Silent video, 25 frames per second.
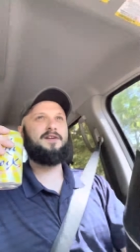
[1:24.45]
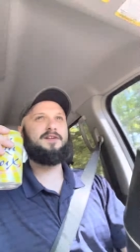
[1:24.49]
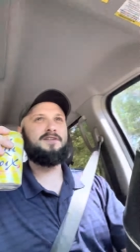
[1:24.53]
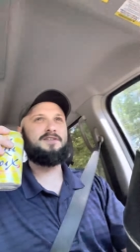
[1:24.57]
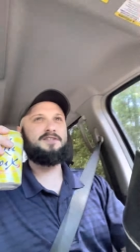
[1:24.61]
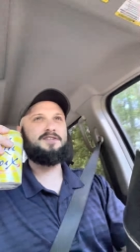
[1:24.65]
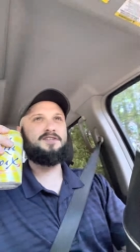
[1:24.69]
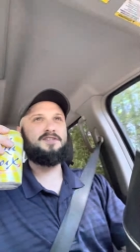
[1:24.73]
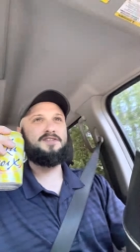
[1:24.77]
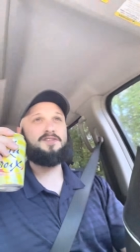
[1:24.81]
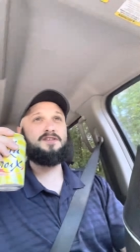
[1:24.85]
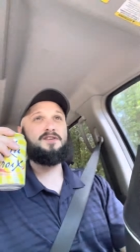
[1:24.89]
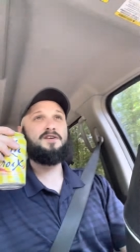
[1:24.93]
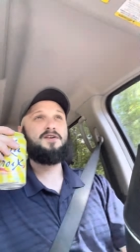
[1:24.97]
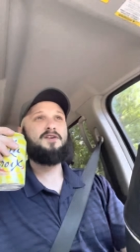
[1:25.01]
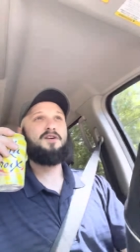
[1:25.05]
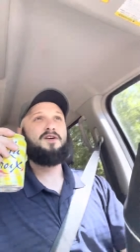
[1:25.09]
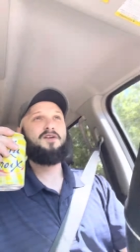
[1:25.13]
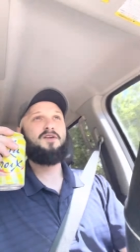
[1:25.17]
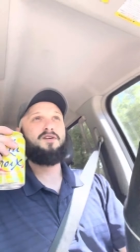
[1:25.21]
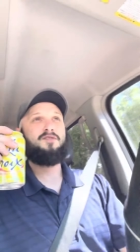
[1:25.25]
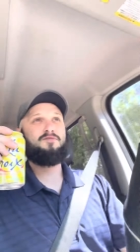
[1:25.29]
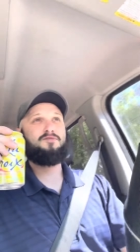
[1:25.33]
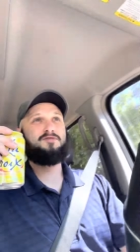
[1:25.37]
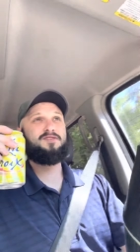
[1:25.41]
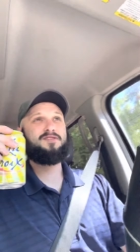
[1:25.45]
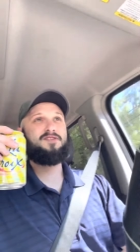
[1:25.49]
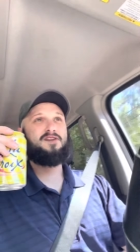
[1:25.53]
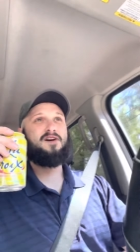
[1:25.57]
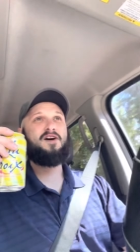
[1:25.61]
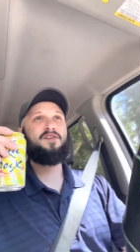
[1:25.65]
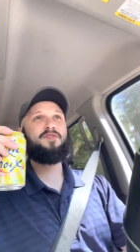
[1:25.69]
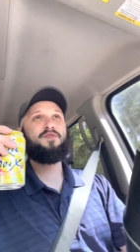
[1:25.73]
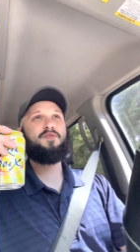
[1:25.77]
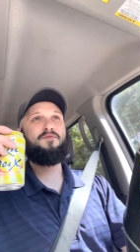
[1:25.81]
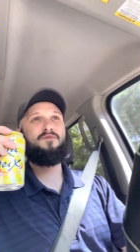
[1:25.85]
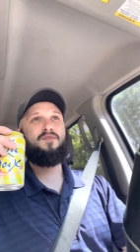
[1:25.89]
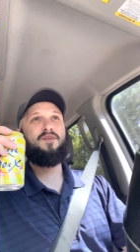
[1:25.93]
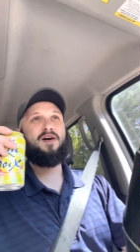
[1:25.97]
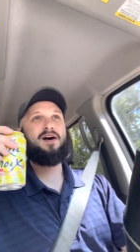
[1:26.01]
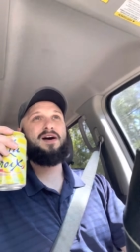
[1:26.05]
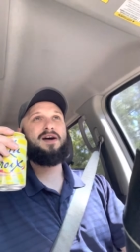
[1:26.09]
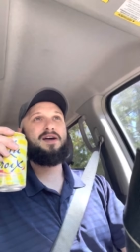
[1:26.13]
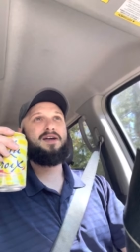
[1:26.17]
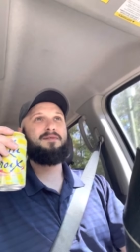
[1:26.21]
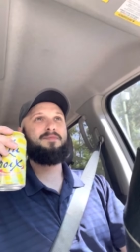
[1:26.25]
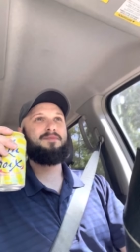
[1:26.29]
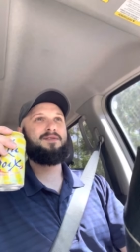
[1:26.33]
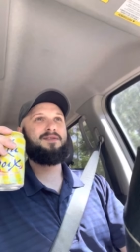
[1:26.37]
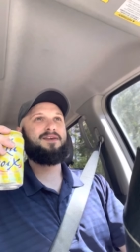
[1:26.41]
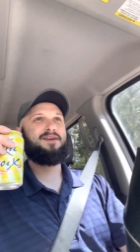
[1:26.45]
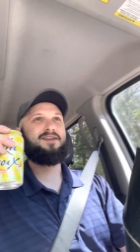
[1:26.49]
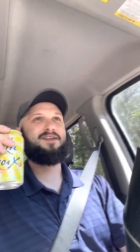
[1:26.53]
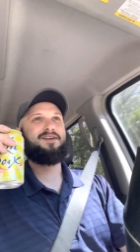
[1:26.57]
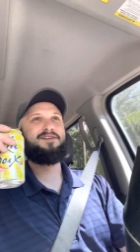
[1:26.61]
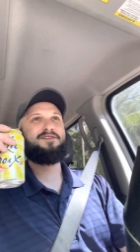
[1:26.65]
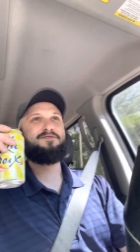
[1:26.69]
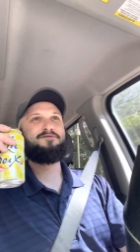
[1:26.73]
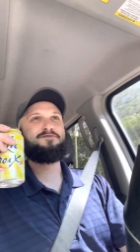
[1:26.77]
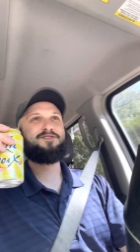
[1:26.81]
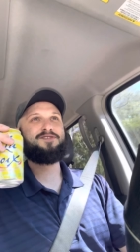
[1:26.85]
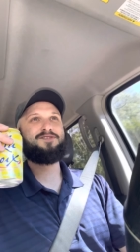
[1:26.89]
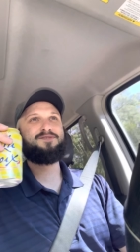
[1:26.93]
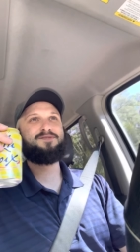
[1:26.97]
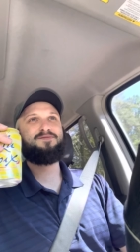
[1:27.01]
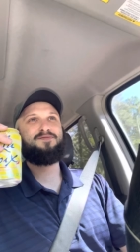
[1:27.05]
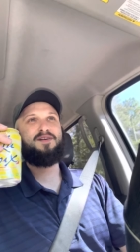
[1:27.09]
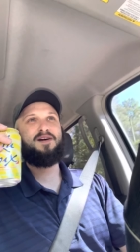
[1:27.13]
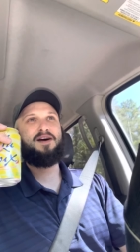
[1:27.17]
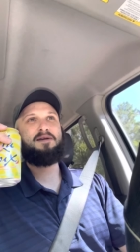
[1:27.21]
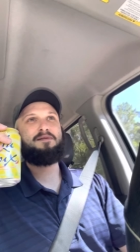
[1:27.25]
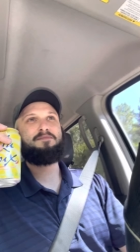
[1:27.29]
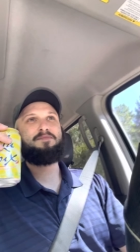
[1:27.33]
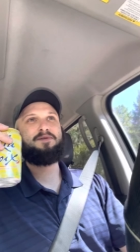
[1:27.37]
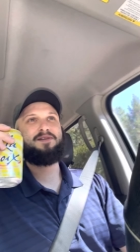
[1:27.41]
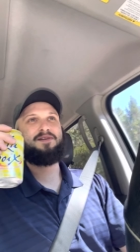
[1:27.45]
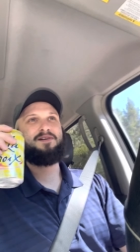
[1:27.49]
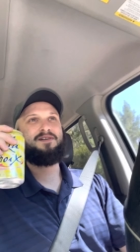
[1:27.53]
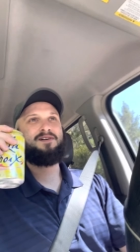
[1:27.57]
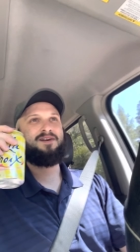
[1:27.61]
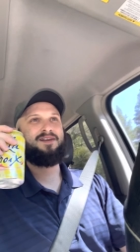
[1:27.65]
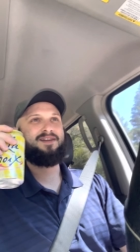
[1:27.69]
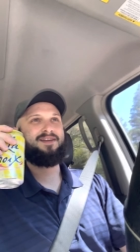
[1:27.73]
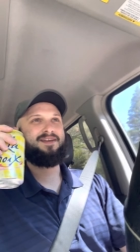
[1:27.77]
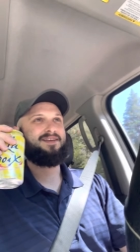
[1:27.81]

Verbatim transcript: It just was not the vibe that I was vibing on.